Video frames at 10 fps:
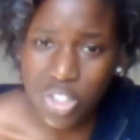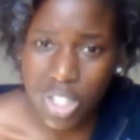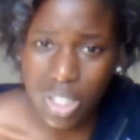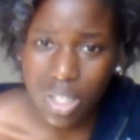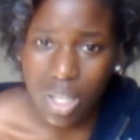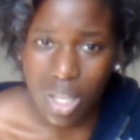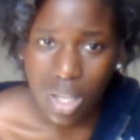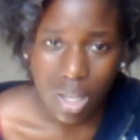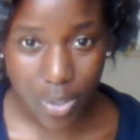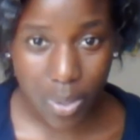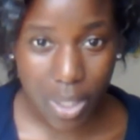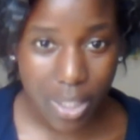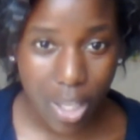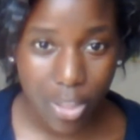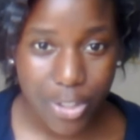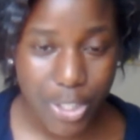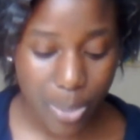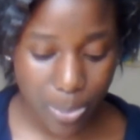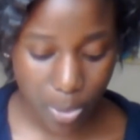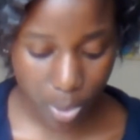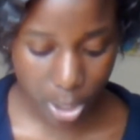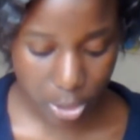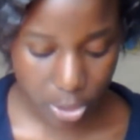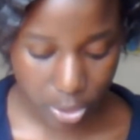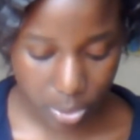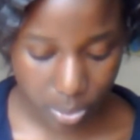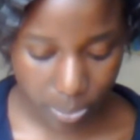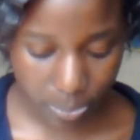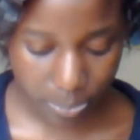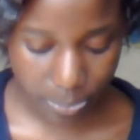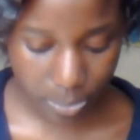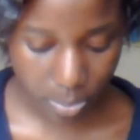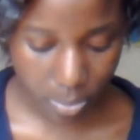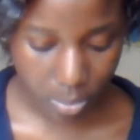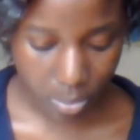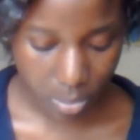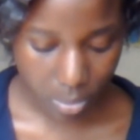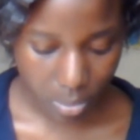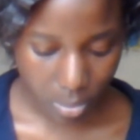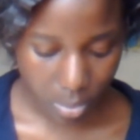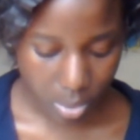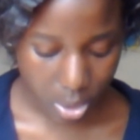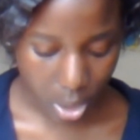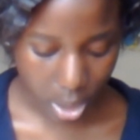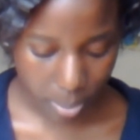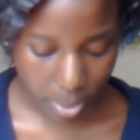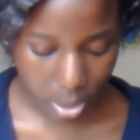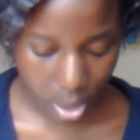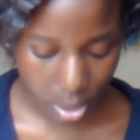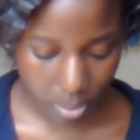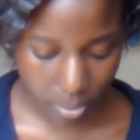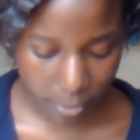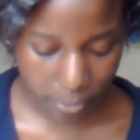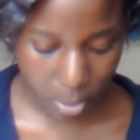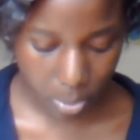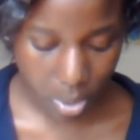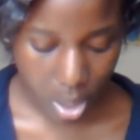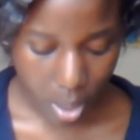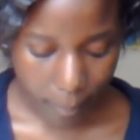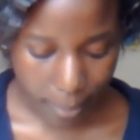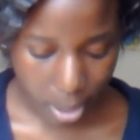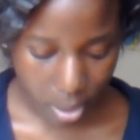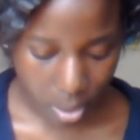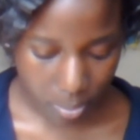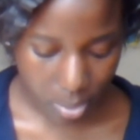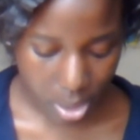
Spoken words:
trick. So another tip you want to do, sorry, I'm unlocking my phone, but